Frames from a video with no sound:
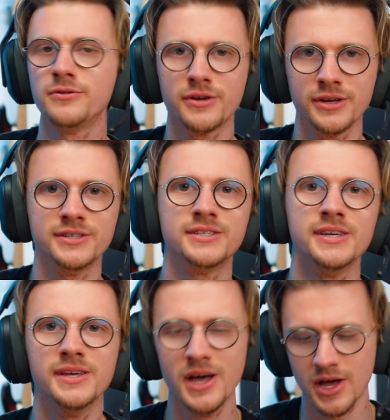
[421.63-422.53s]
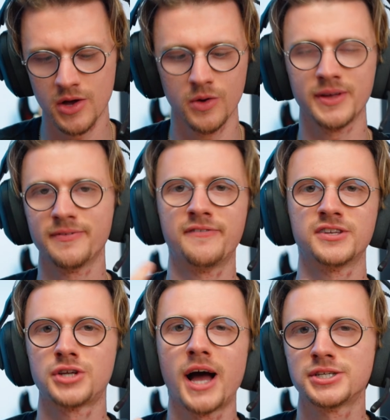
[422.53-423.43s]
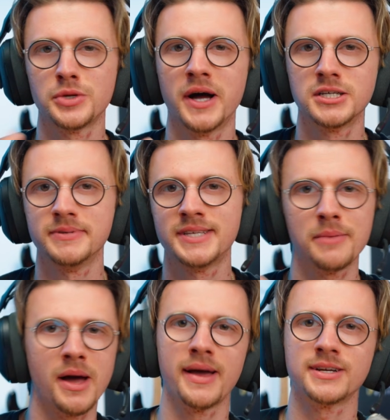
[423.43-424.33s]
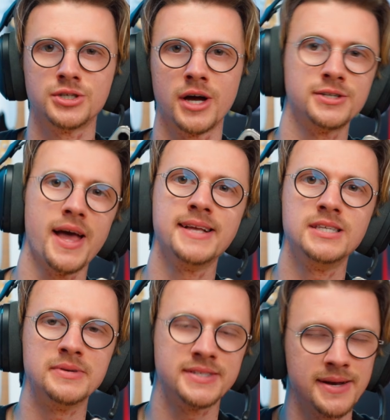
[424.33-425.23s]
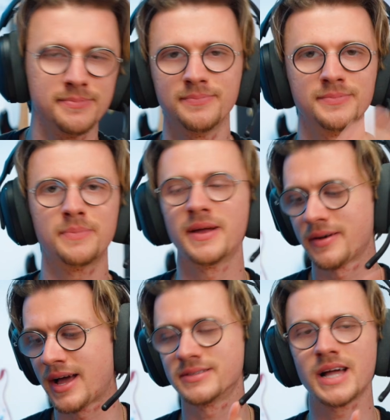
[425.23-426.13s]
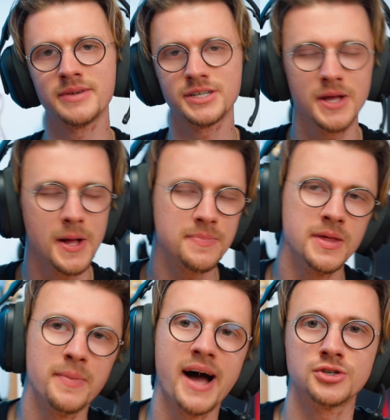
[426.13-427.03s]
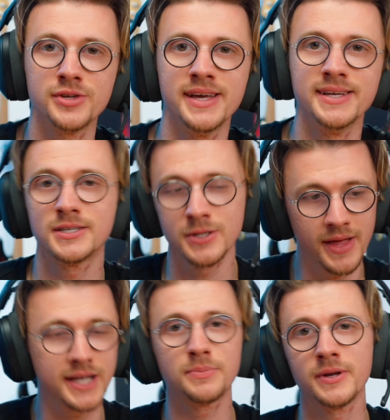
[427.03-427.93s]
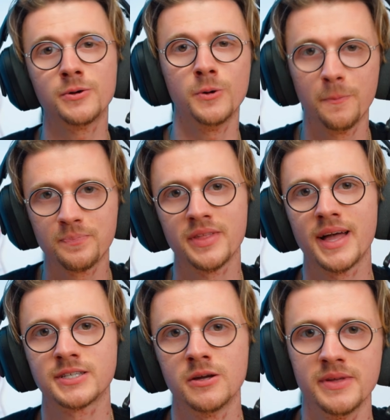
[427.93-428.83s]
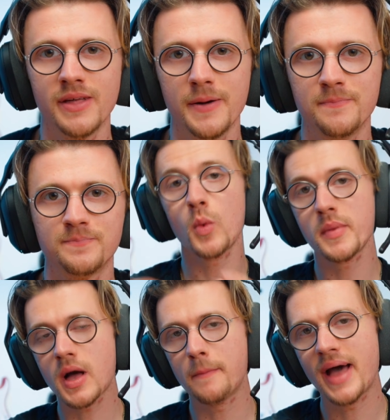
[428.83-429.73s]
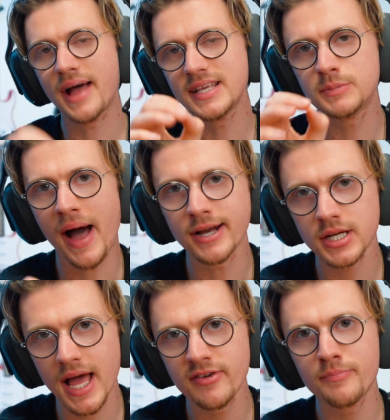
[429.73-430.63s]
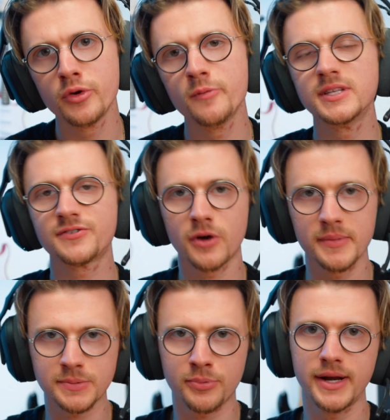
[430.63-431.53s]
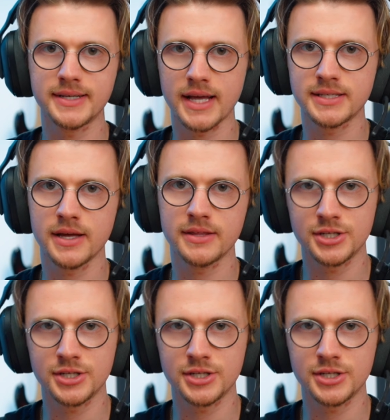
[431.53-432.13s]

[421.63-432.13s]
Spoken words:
you can see if it's charged to 100%, it might be actually charged to 80%, depending on how damaged the battery is. So that's pretty cool that that's going to be there. When we compare these battery life improvements from its predecessor, the